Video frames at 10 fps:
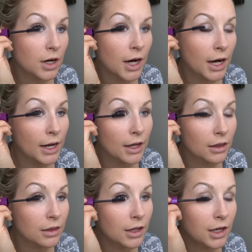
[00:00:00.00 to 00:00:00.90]
eye. I
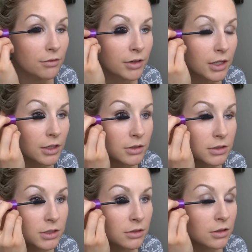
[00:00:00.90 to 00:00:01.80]
love it.
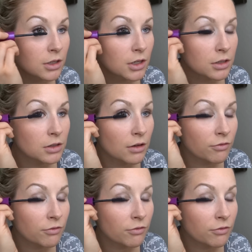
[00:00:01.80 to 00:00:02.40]
Just, I